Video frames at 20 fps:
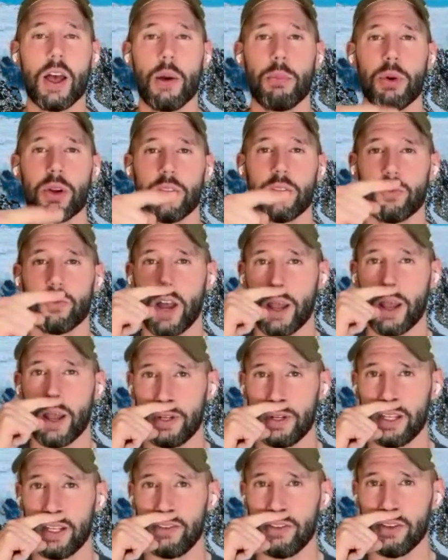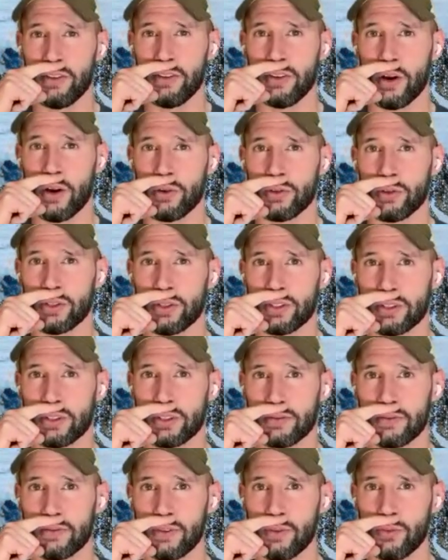Put it right beneath your nose,
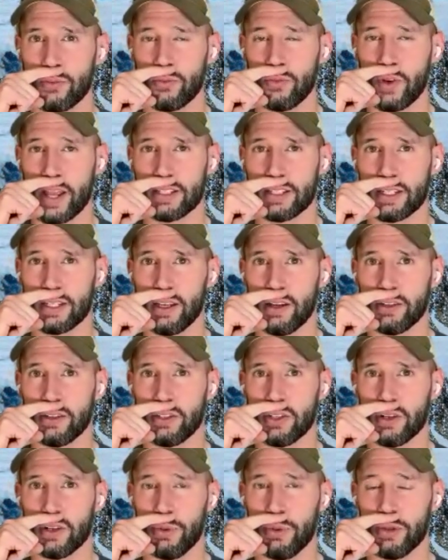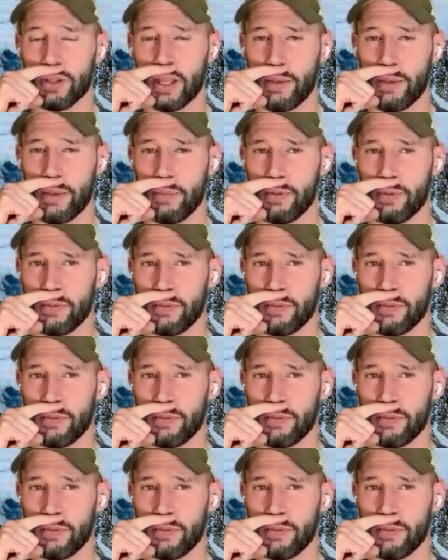resting on your upper lip.